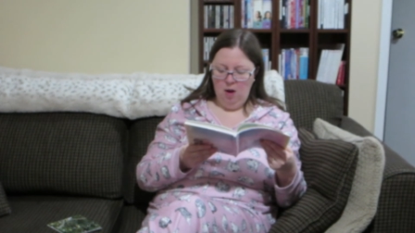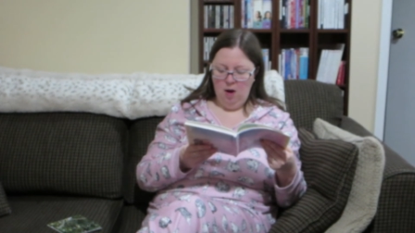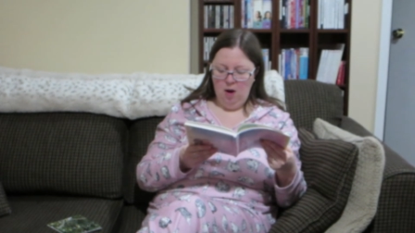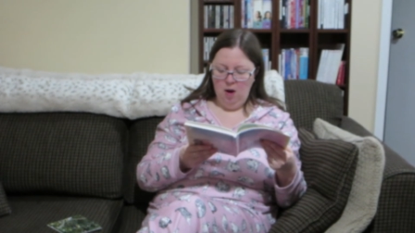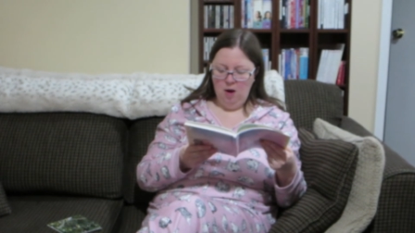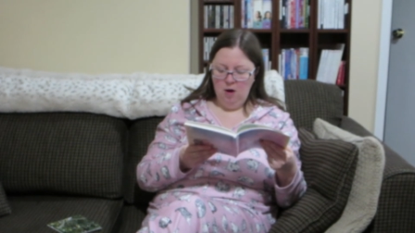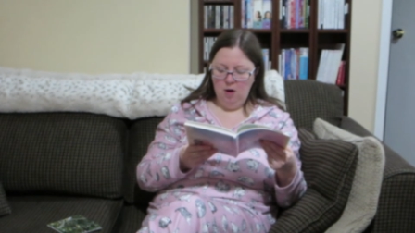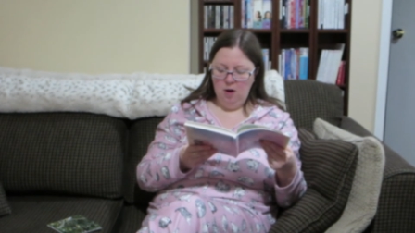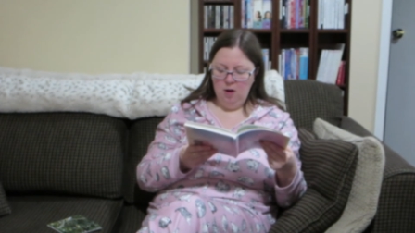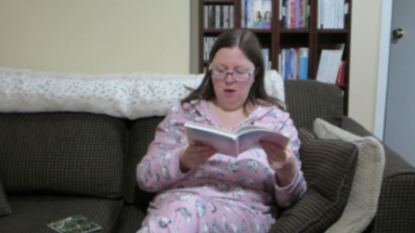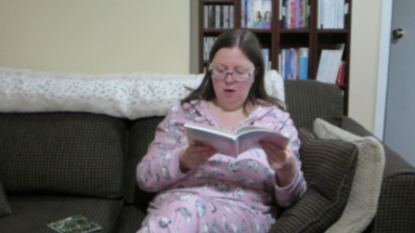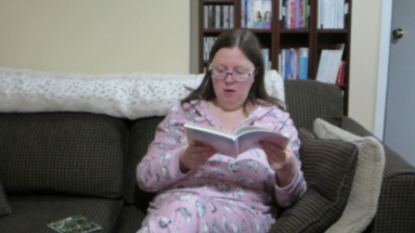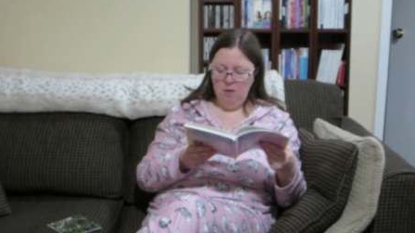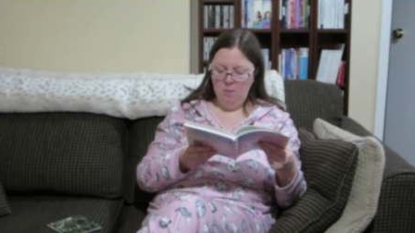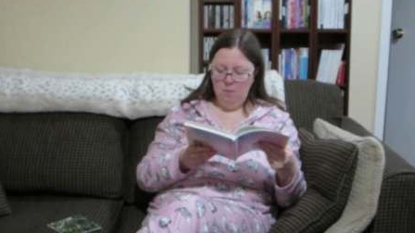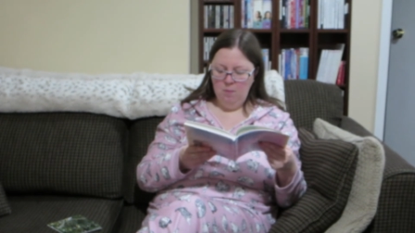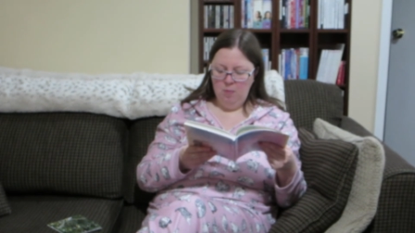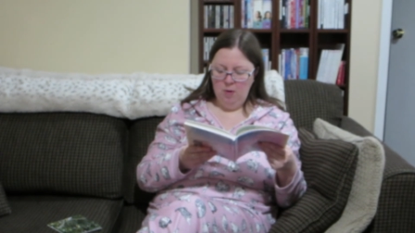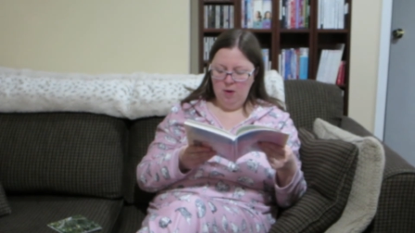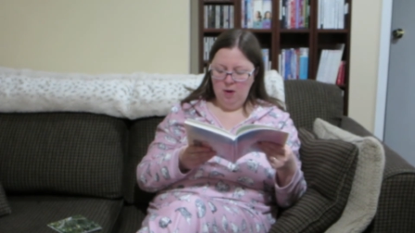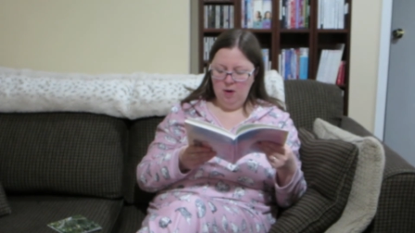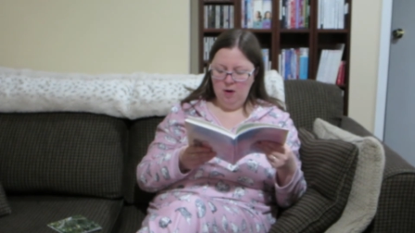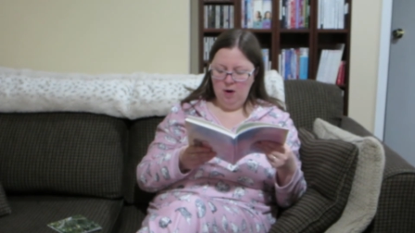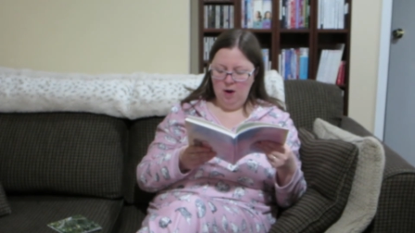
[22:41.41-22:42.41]
and I can
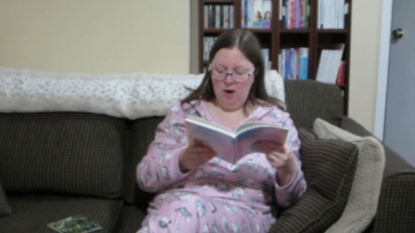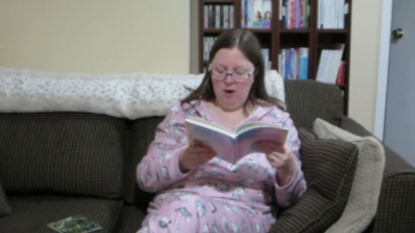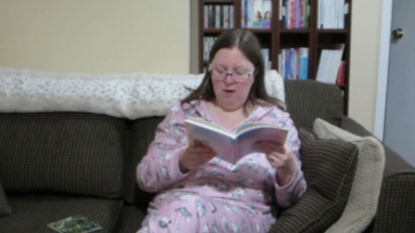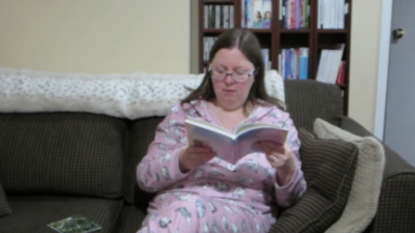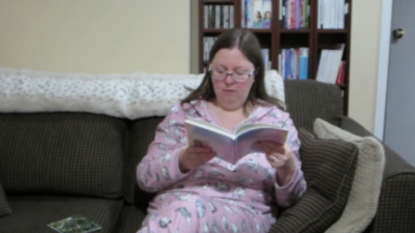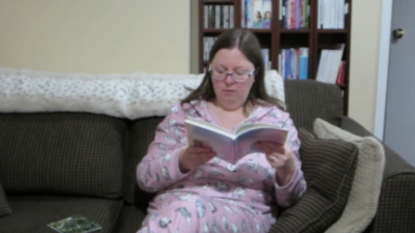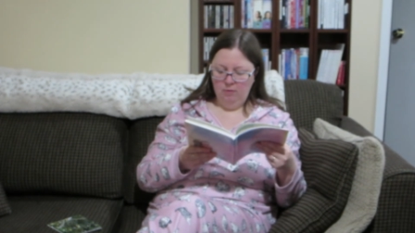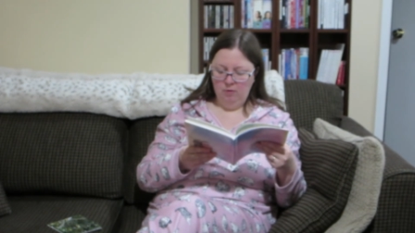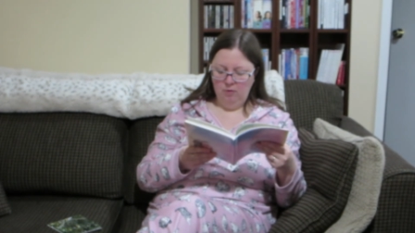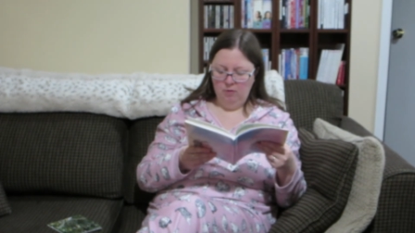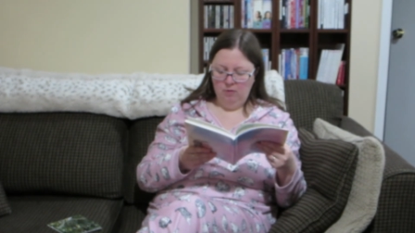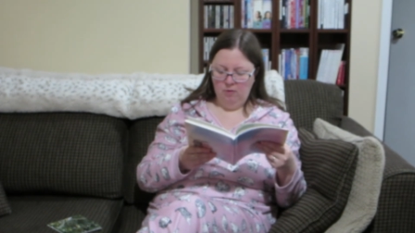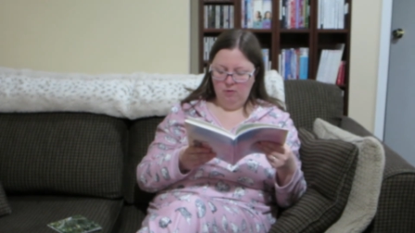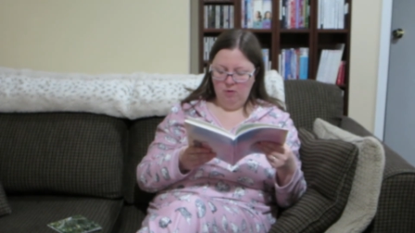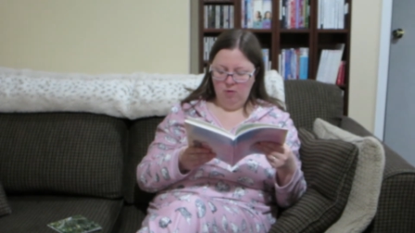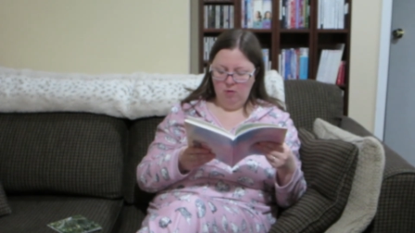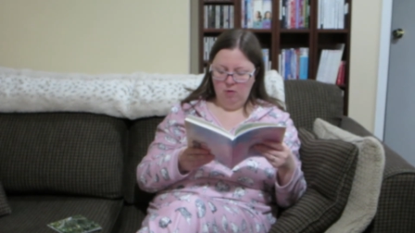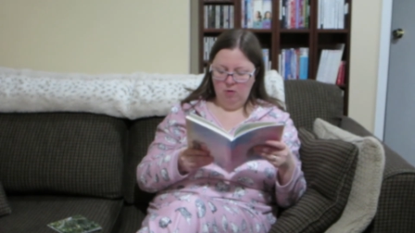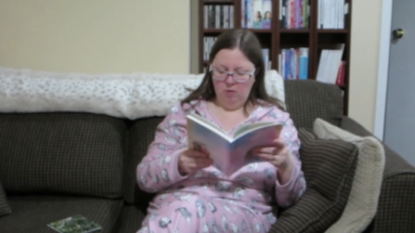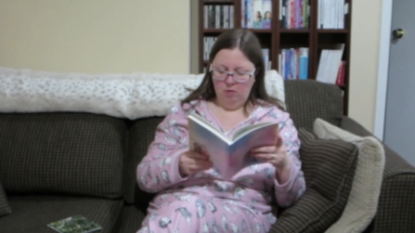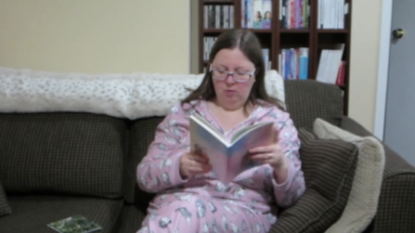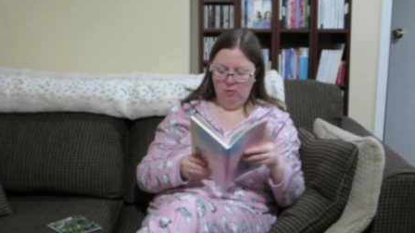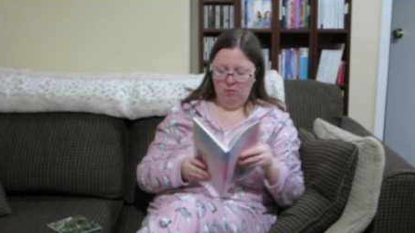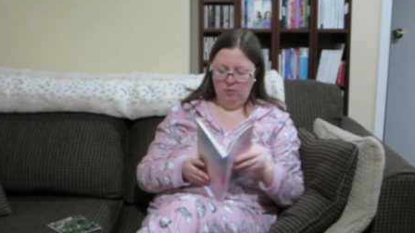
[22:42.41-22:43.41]
beat half the
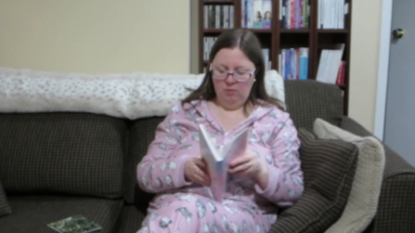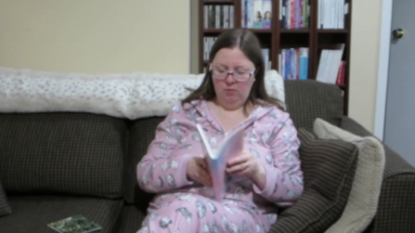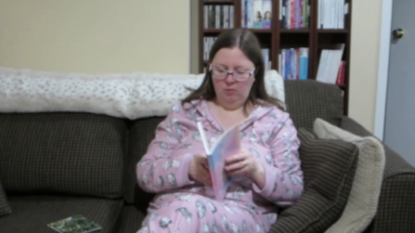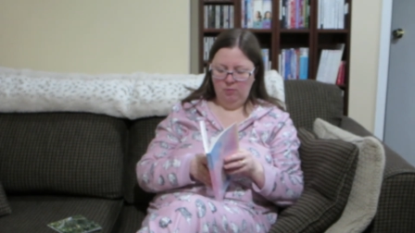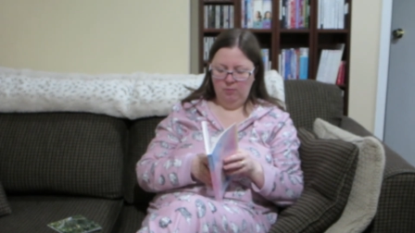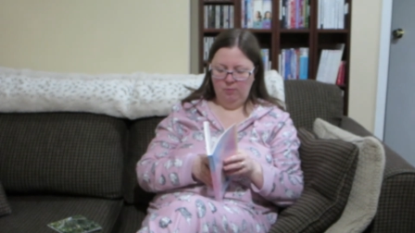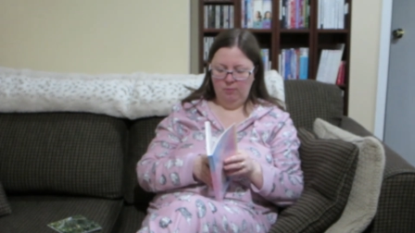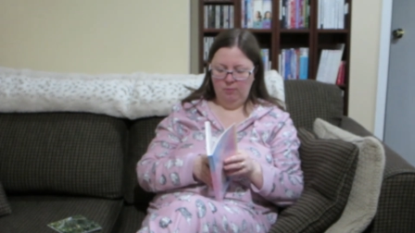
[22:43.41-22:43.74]
songs.